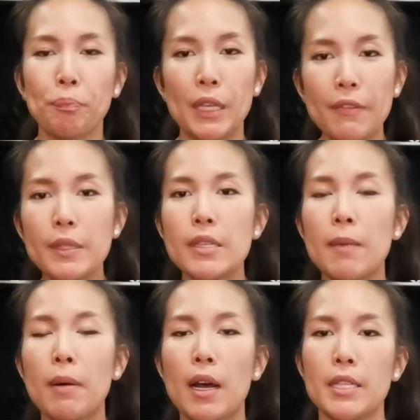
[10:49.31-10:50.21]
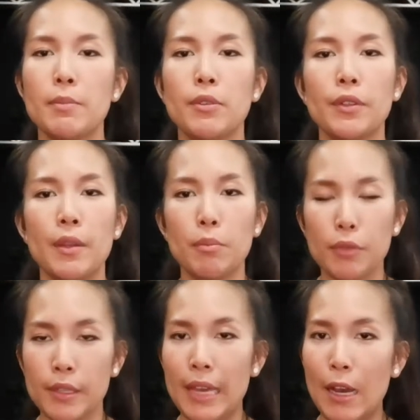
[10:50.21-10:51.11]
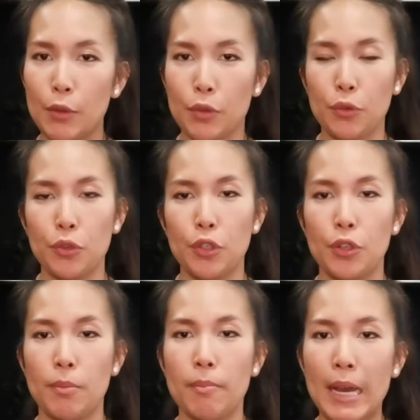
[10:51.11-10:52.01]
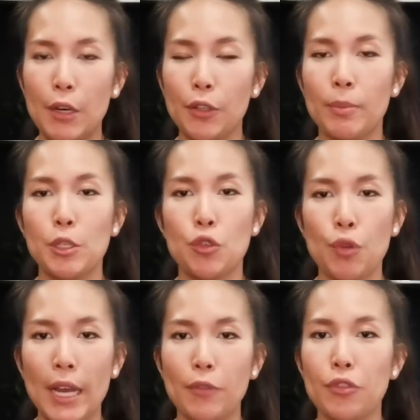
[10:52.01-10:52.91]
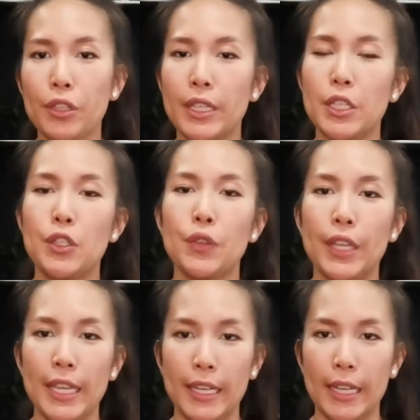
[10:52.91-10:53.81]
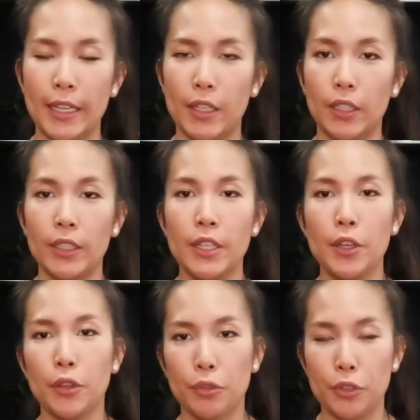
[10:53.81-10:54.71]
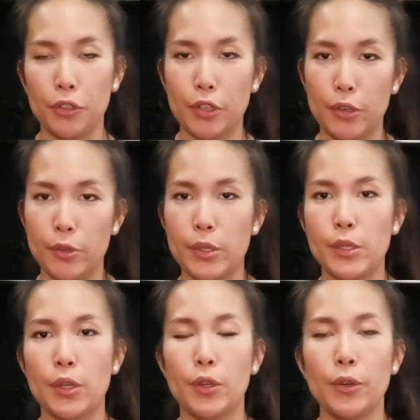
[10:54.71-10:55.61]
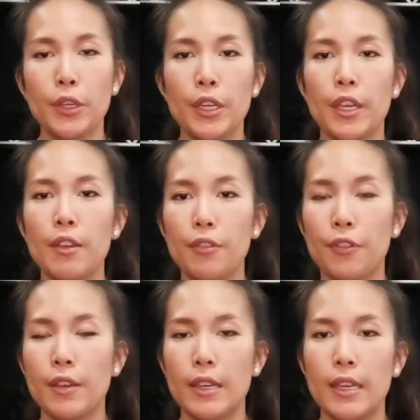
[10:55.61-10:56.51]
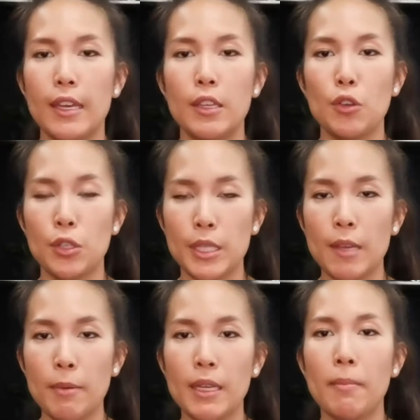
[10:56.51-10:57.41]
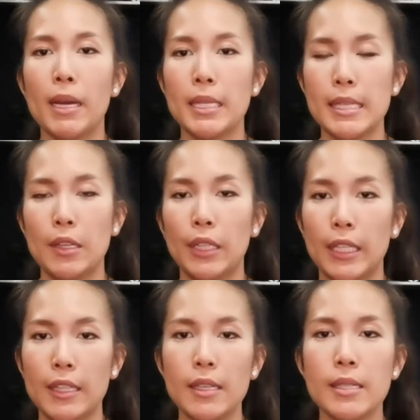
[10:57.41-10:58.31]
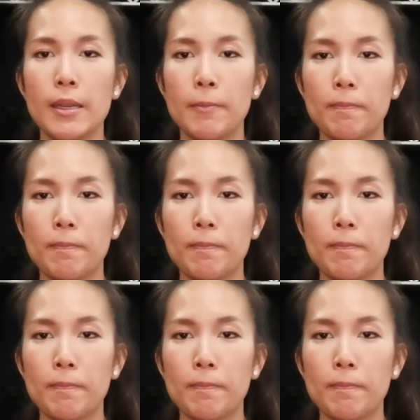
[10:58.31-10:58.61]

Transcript: If it's not possible, then breathe out through your mouth, but try really to do the inhale through your nose. So if you're skipping, it might sound like this.